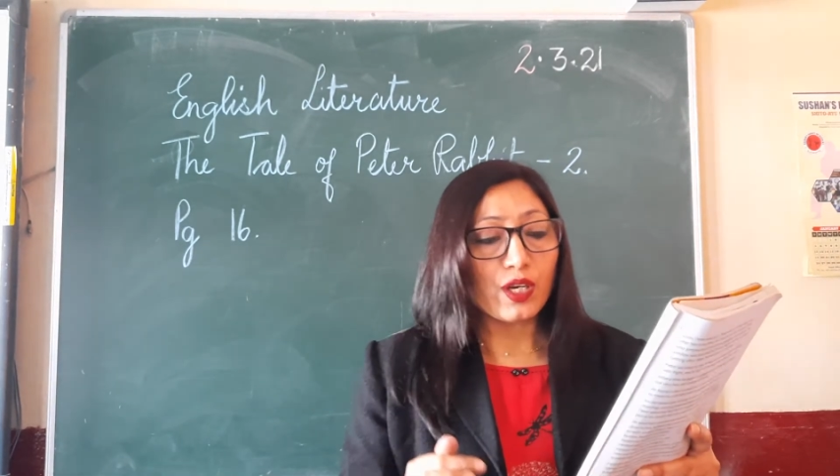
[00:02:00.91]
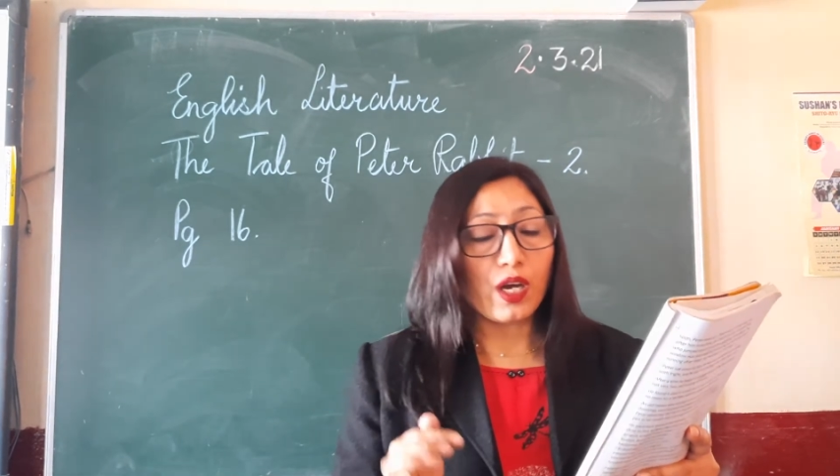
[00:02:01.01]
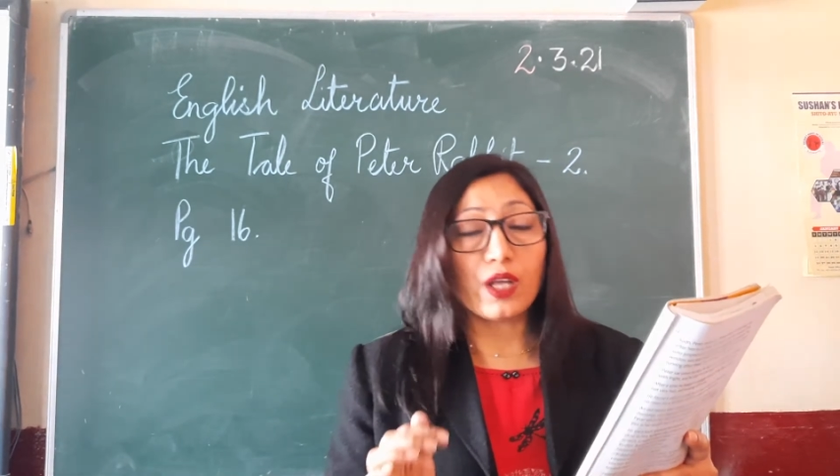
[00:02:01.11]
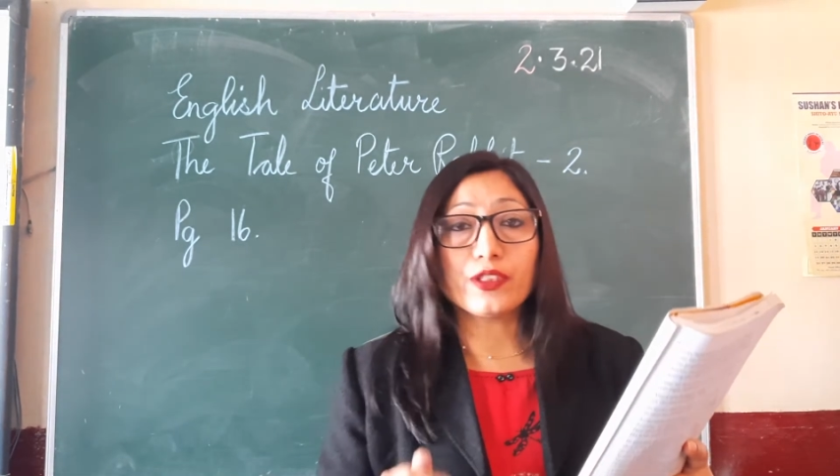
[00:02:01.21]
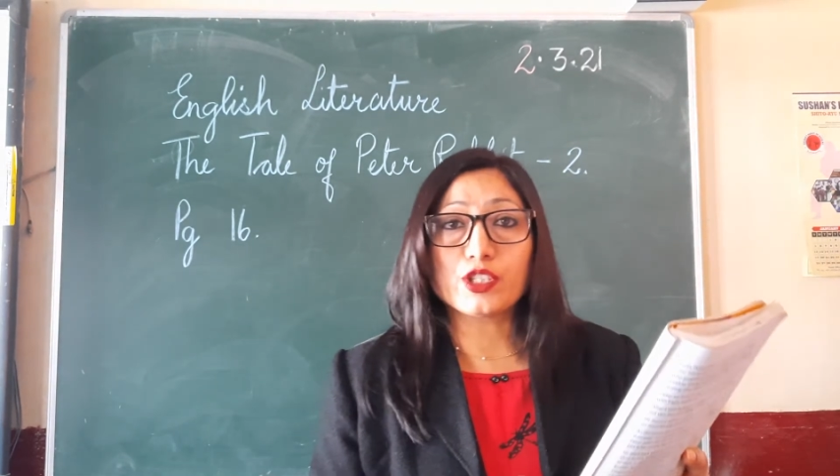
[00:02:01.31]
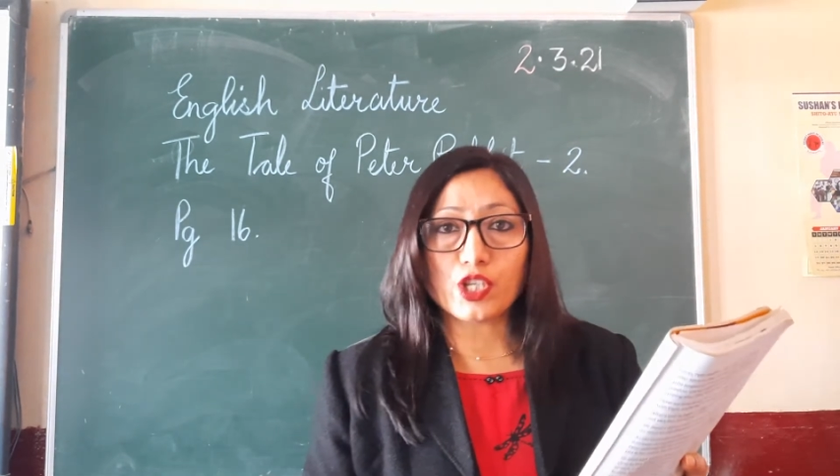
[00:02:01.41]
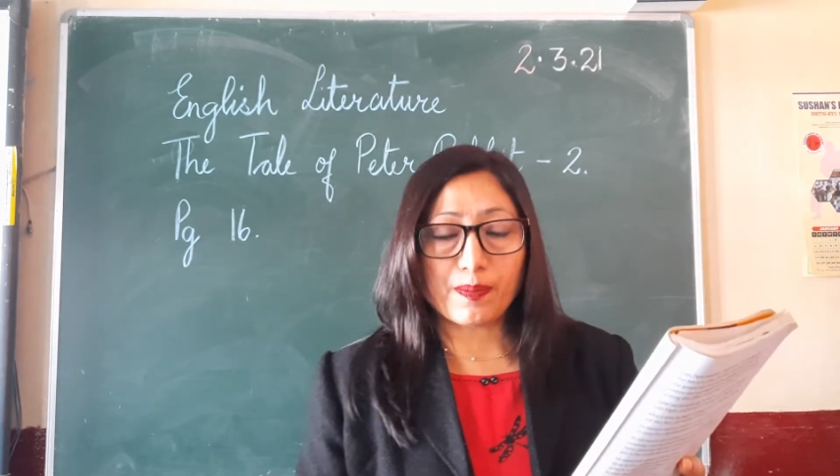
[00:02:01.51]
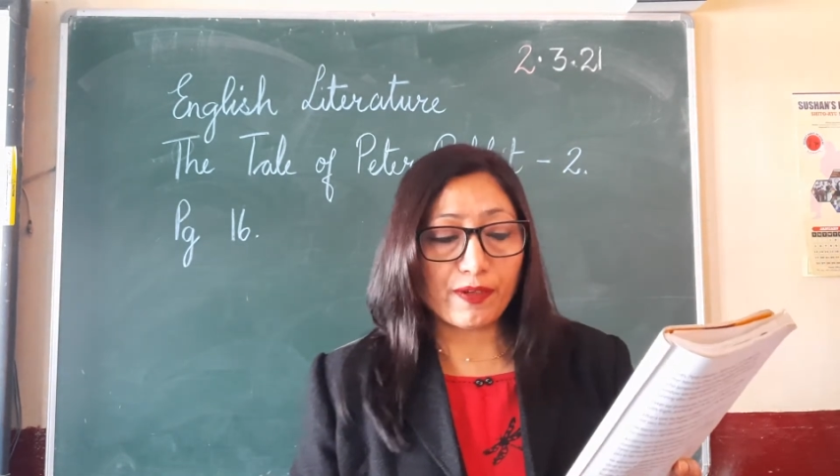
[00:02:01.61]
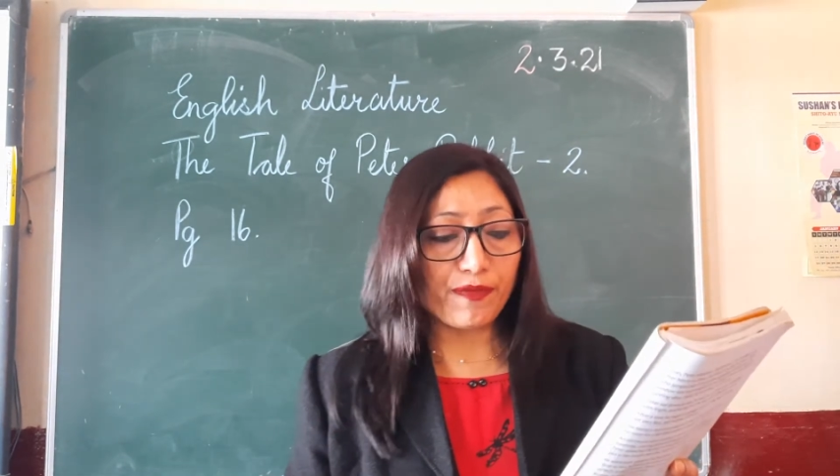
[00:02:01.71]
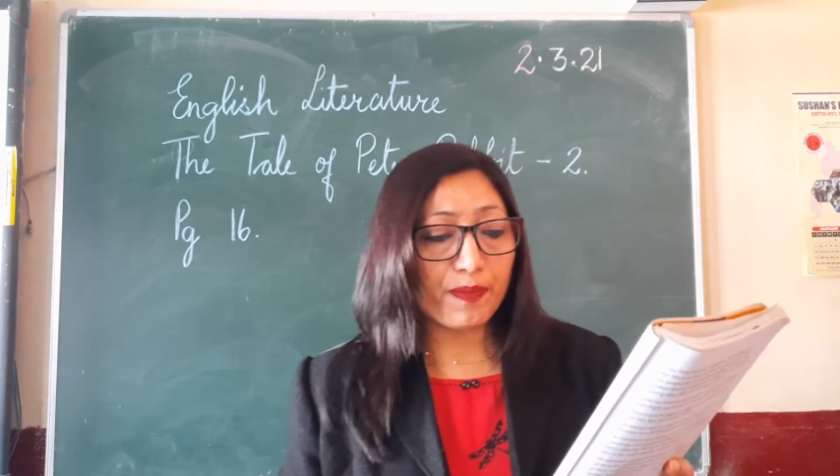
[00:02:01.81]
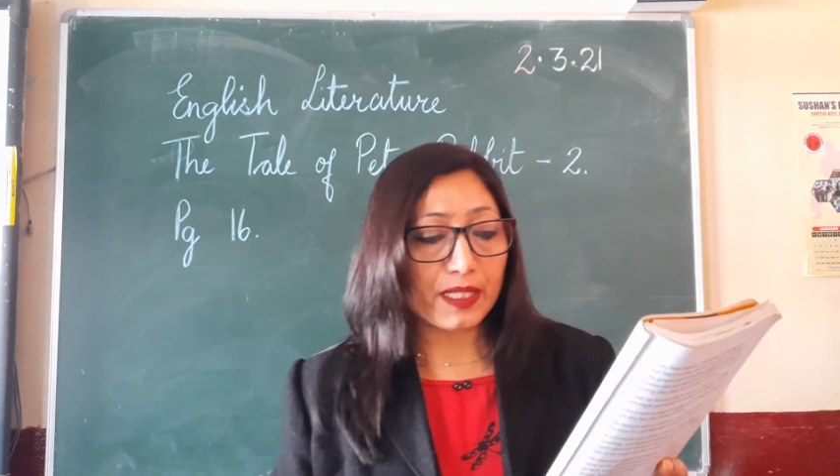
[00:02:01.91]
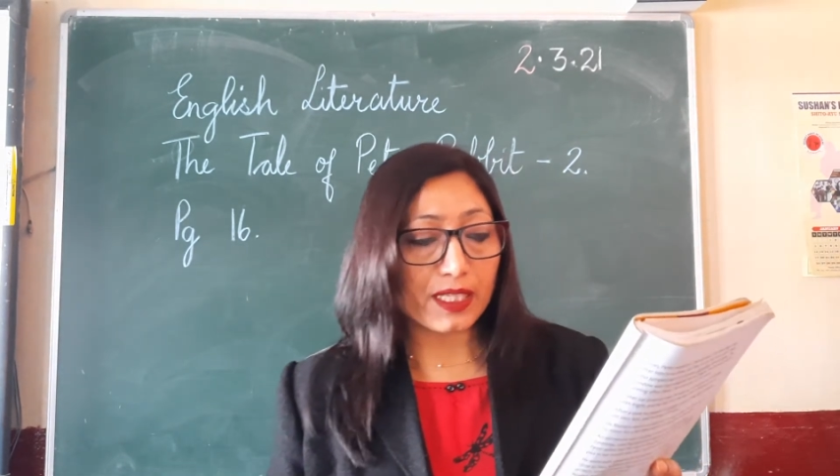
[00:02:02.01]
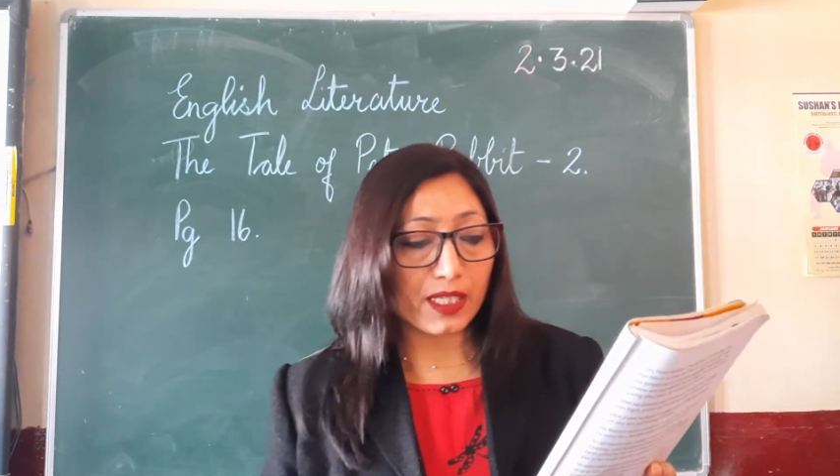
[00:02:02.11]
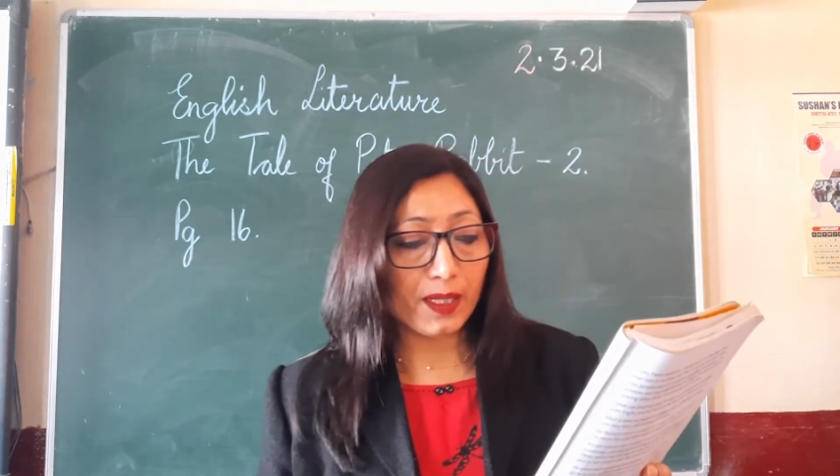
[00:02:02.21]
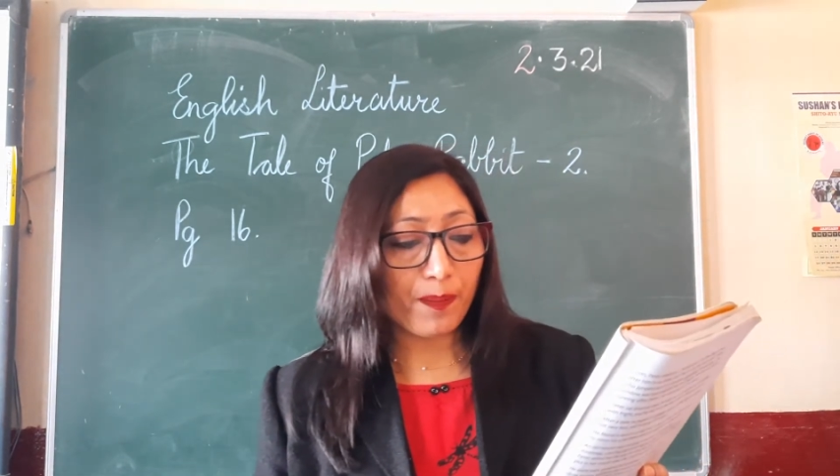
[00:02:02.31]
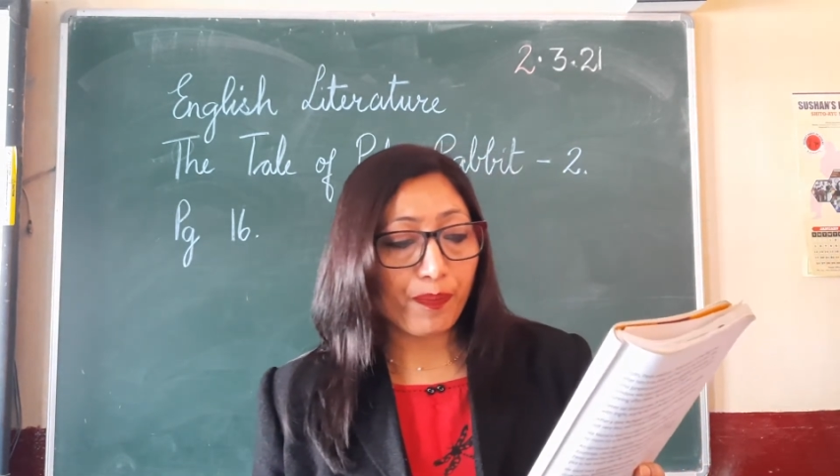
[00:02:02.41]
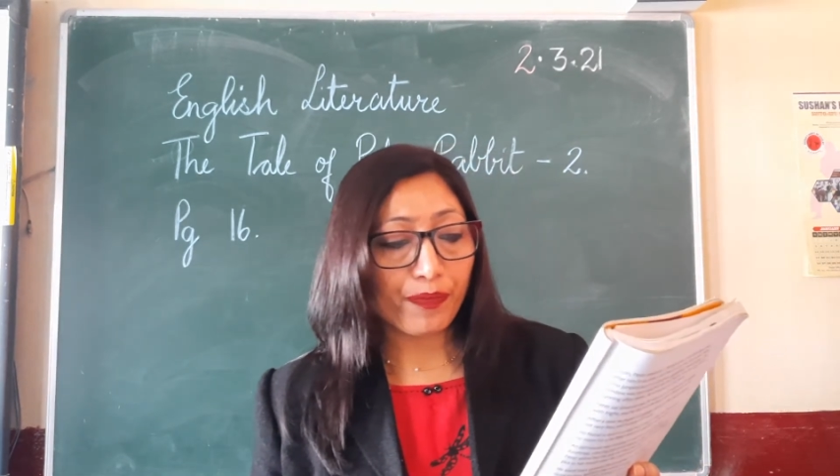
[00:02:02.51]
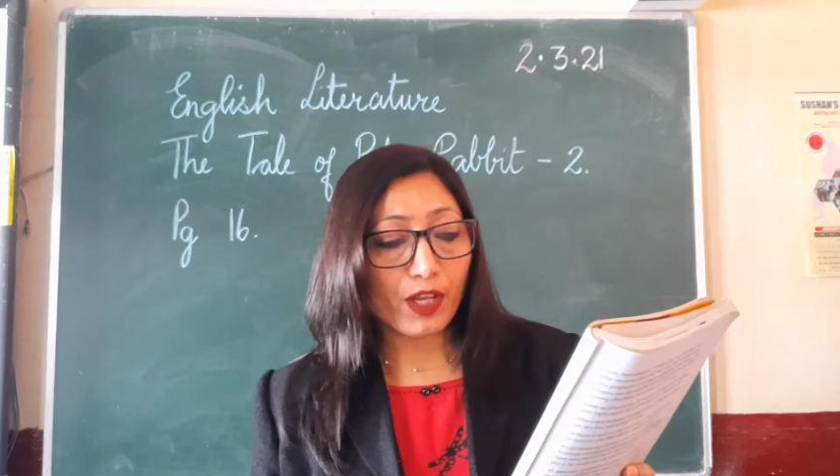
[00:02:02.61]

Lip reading: on top of Peter,